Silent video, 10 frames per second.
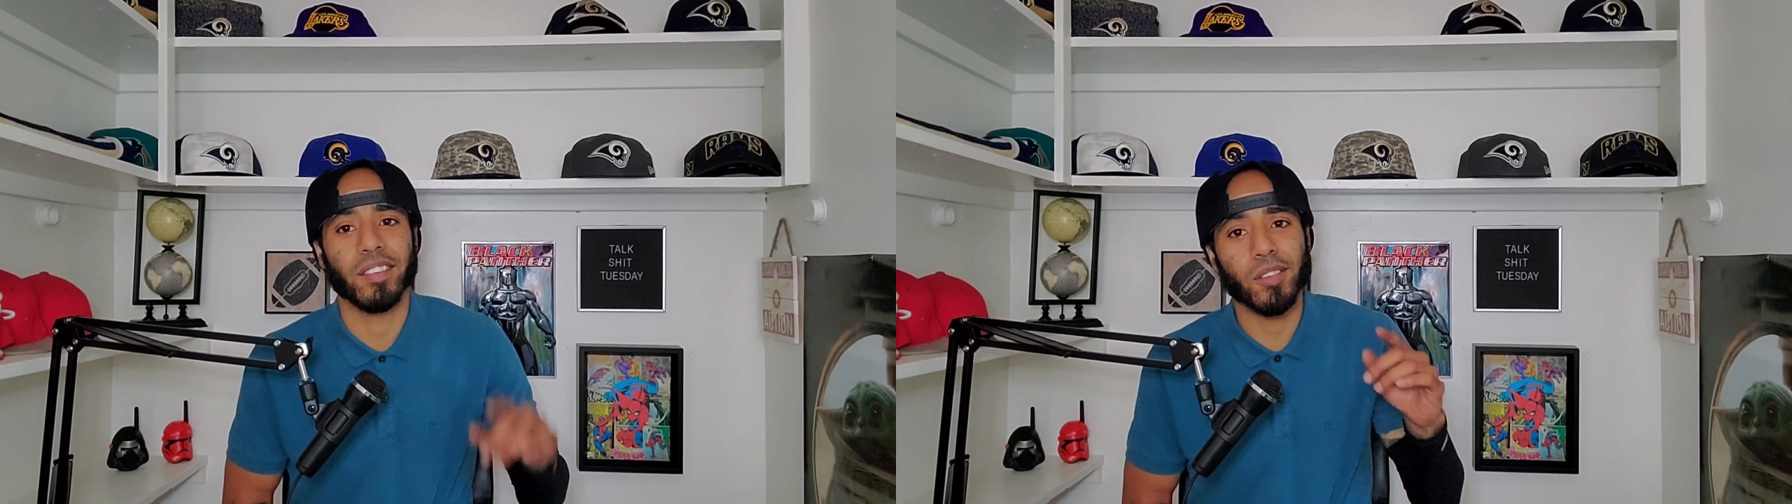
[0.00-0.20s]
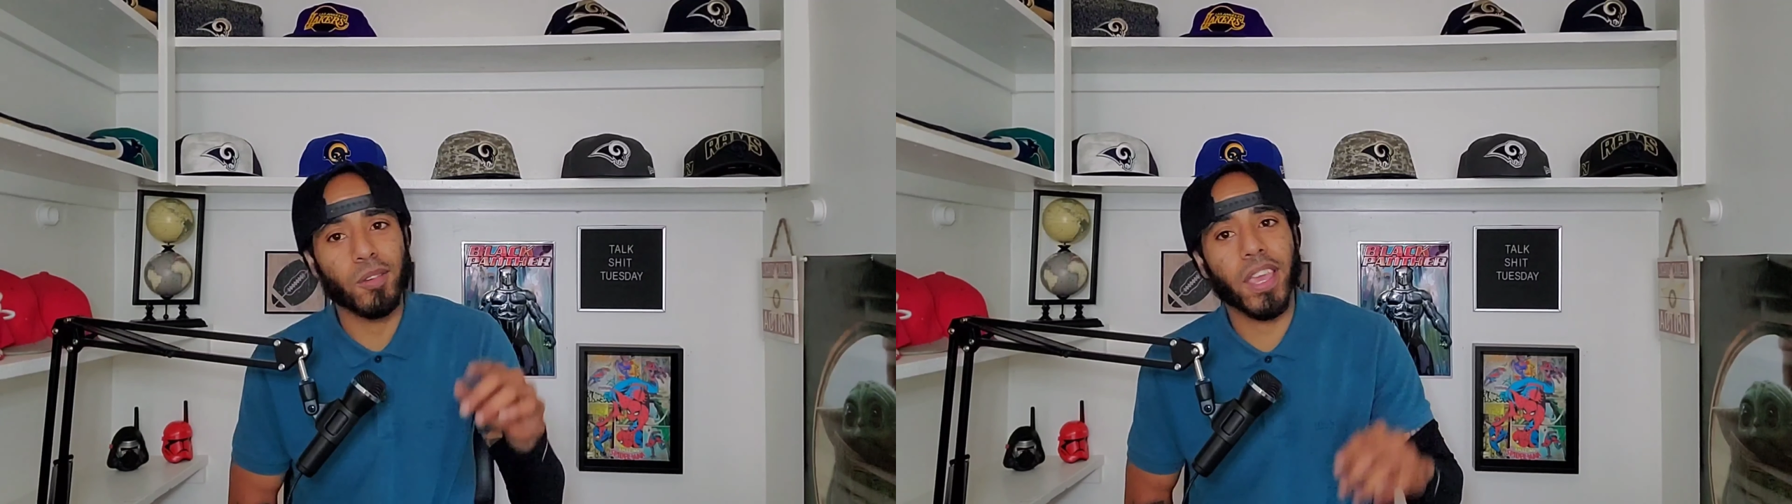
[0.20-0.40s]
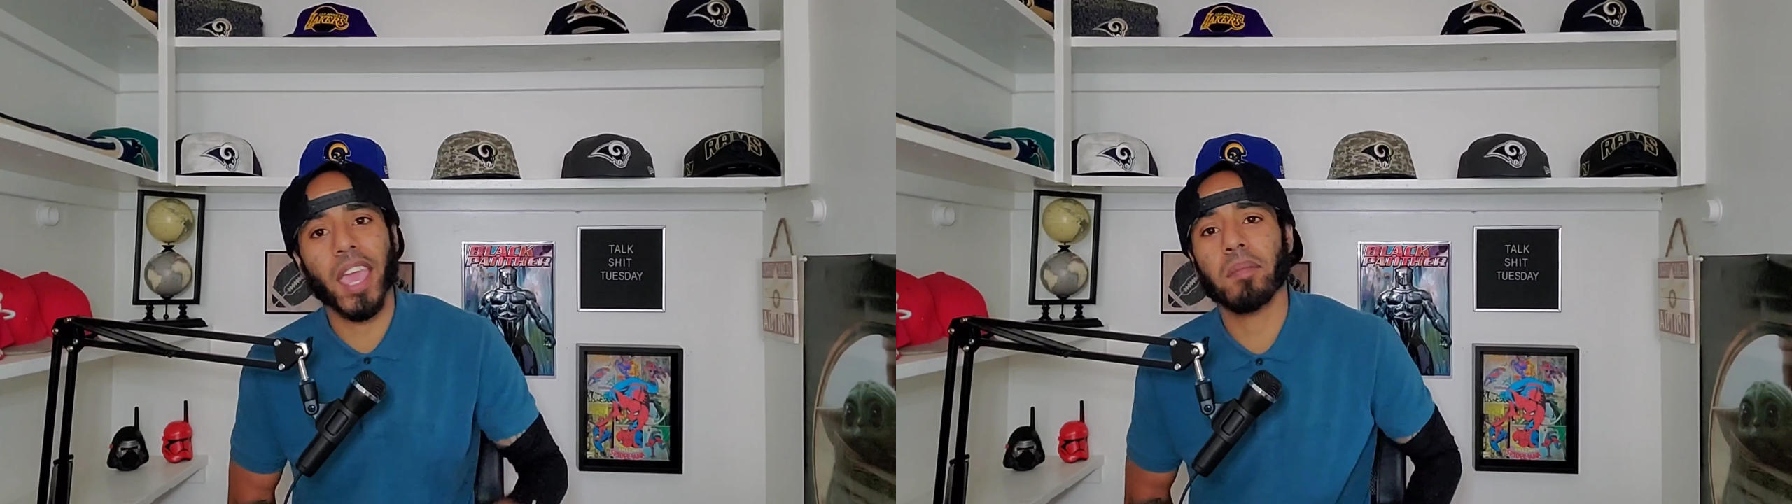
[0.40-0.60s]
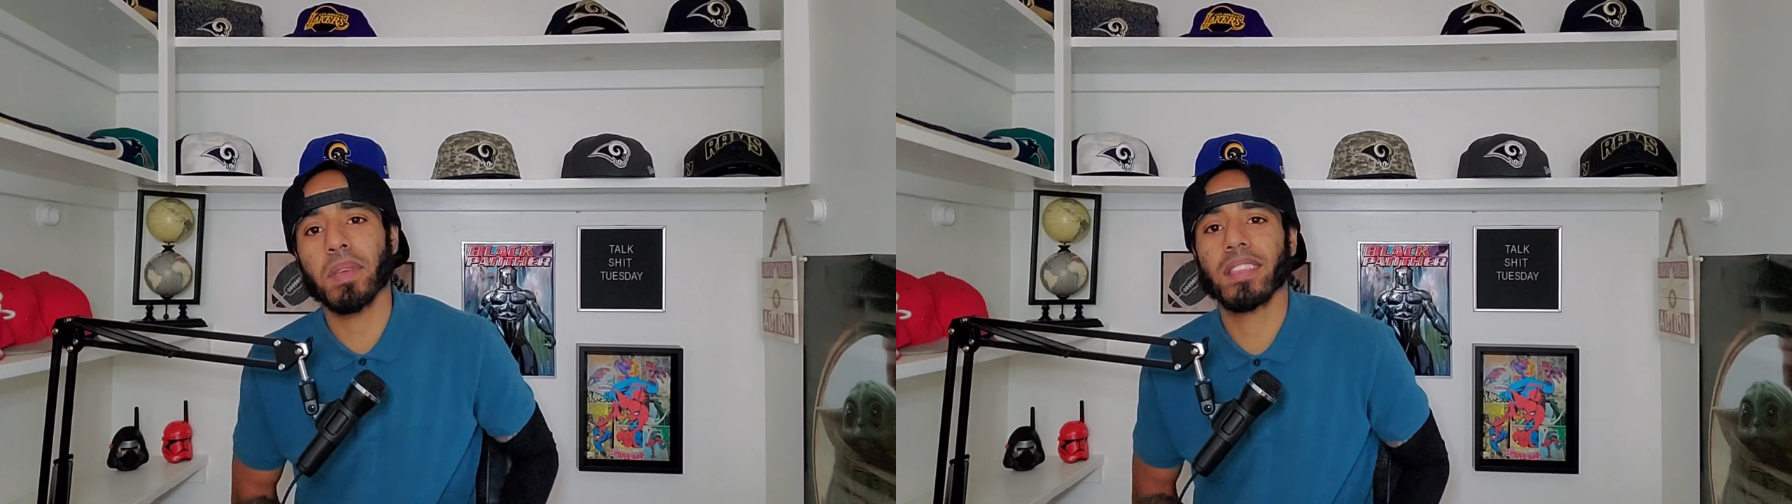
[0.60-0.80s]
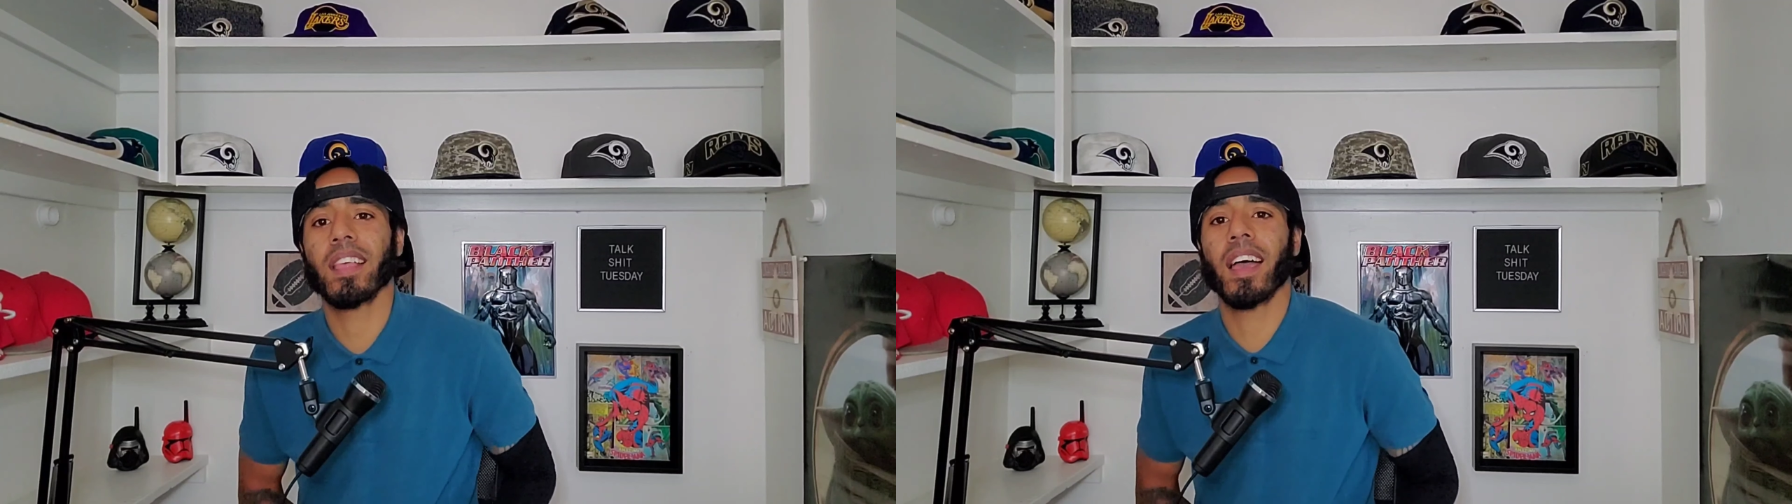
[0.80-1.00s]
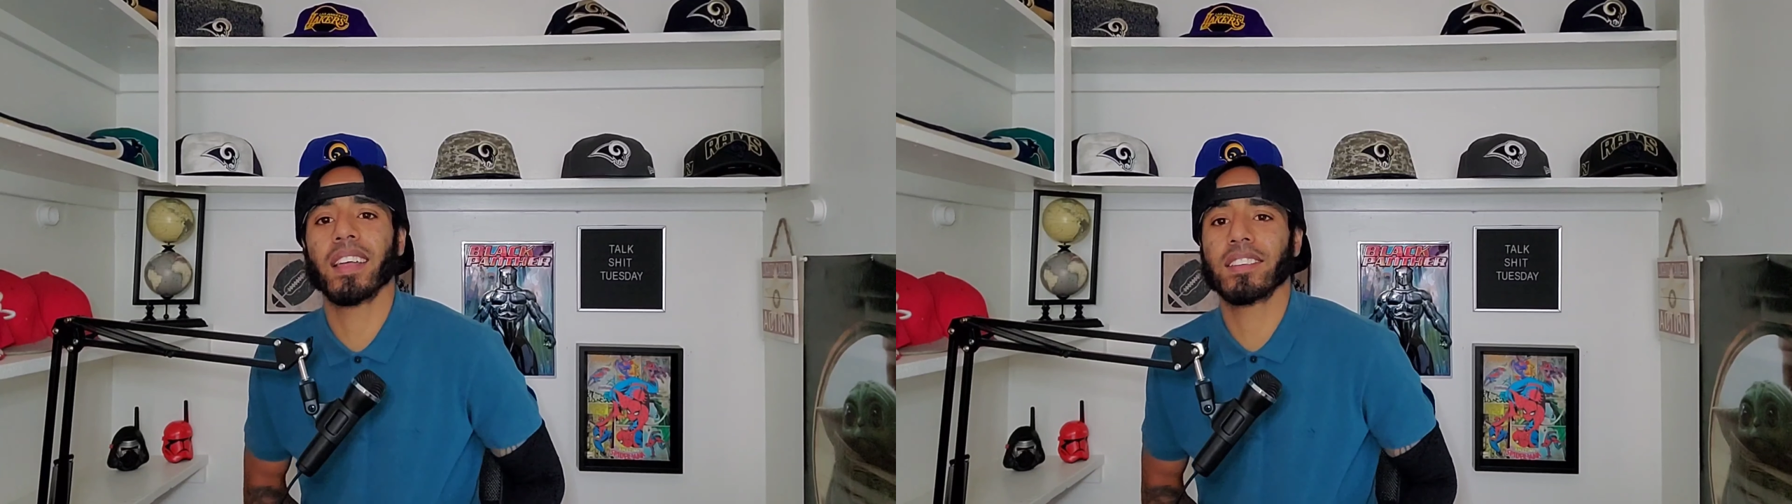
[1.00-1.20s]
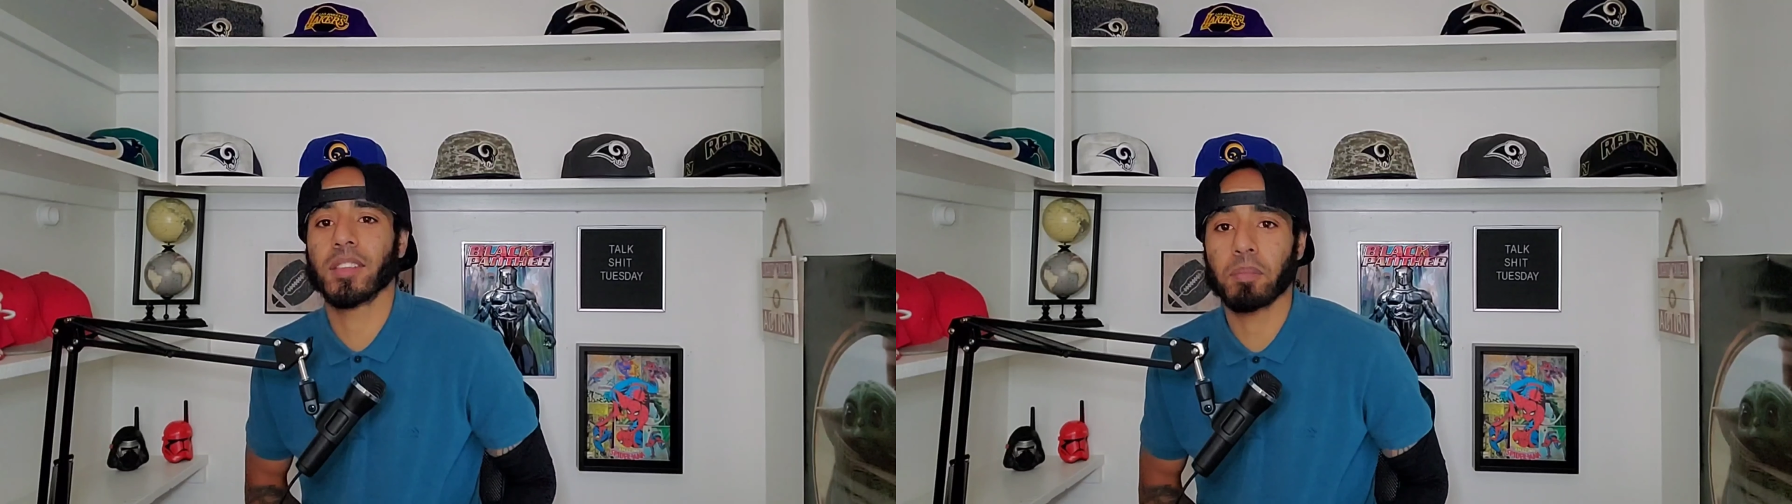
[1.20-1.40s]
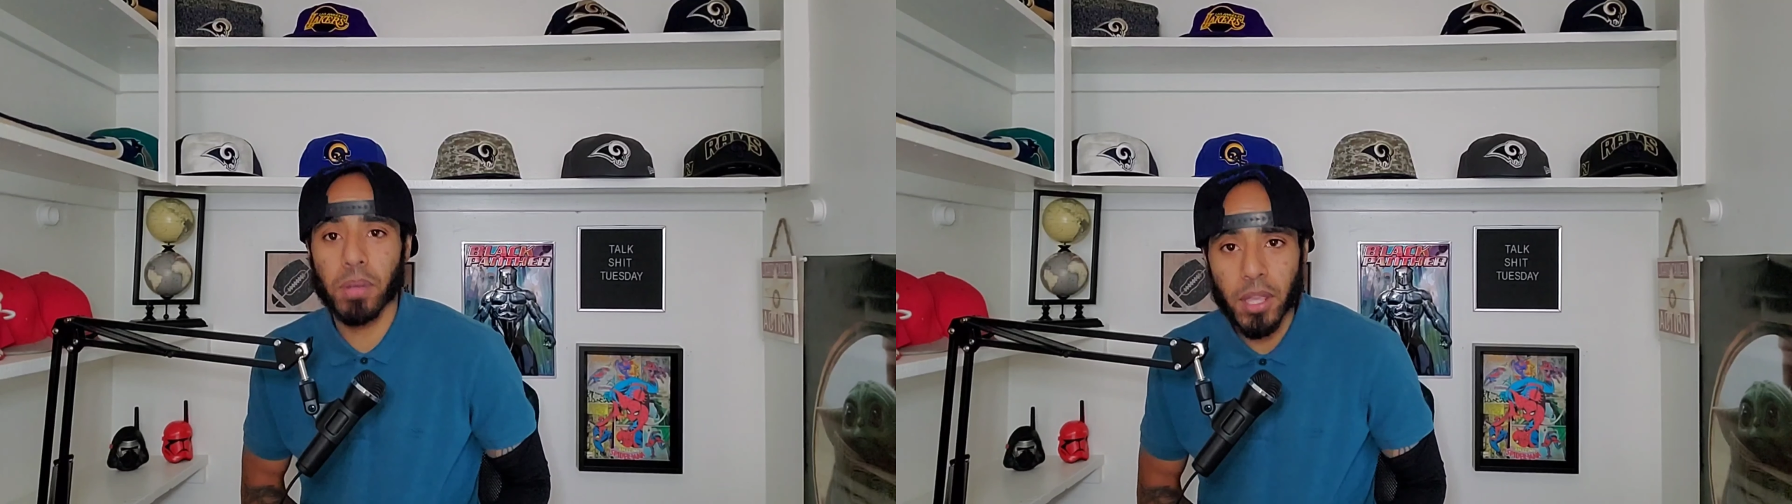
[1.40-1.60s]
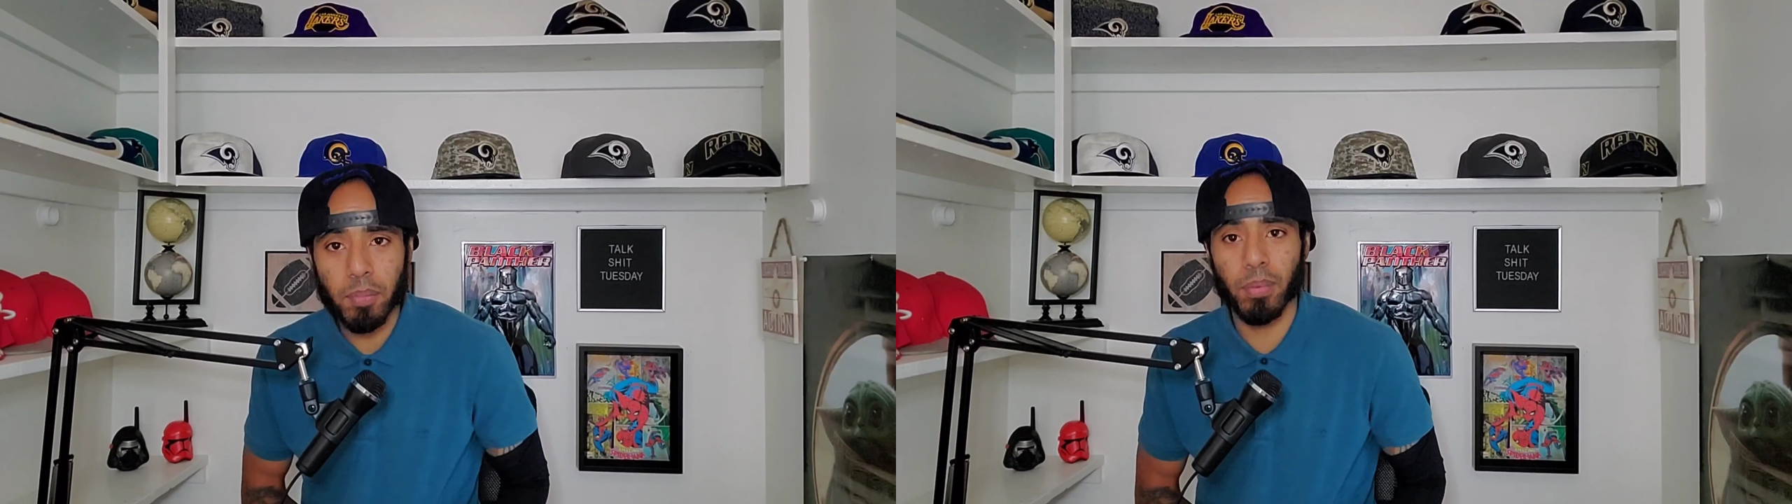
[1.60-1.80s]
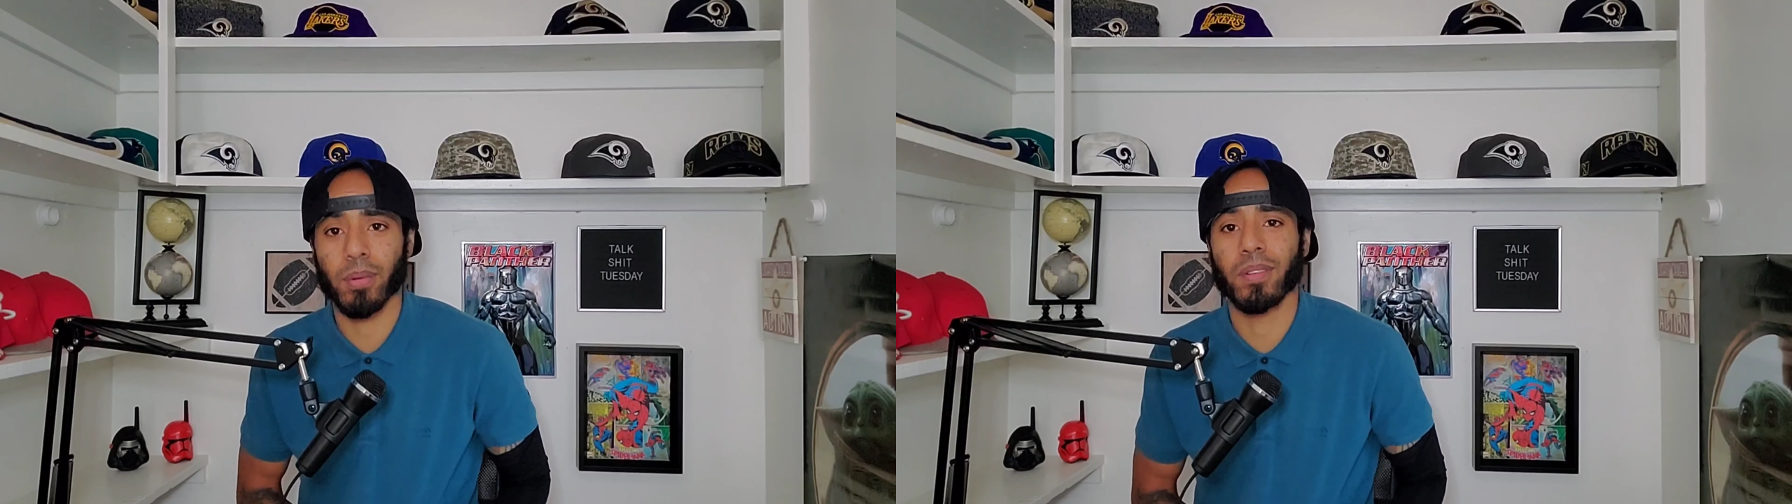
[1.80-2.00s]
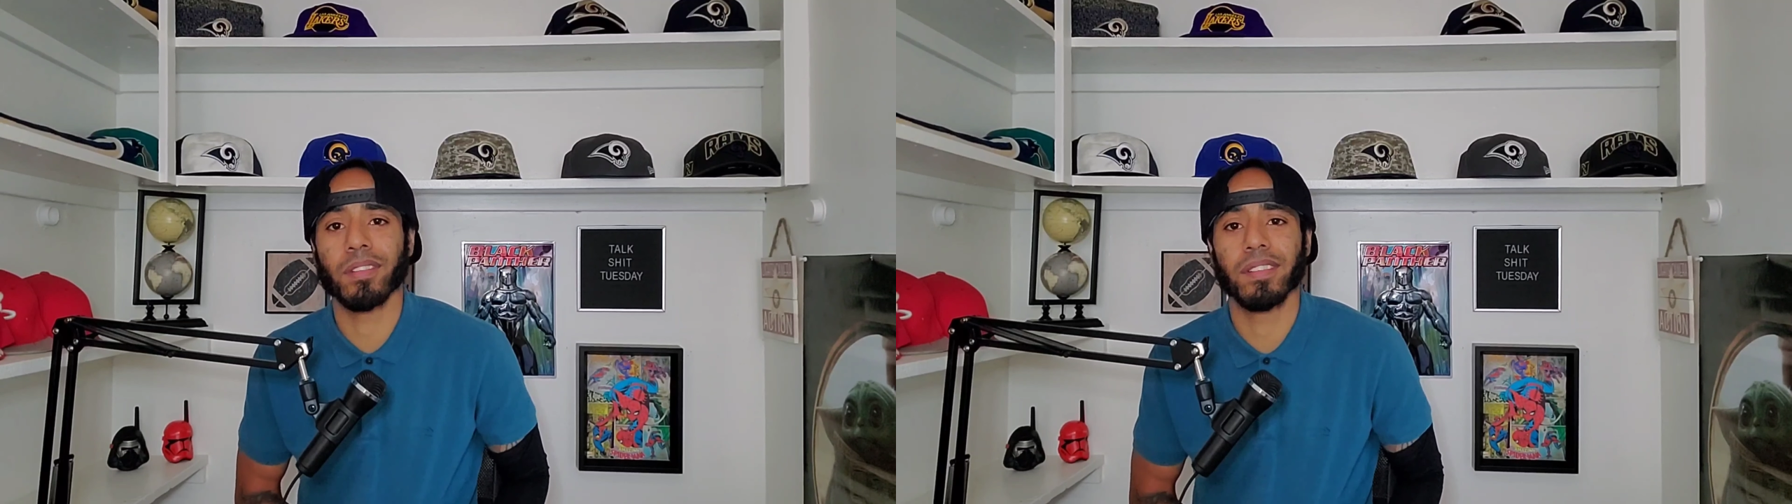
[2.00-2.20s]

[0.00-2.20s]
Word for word: you can't be lying to the people.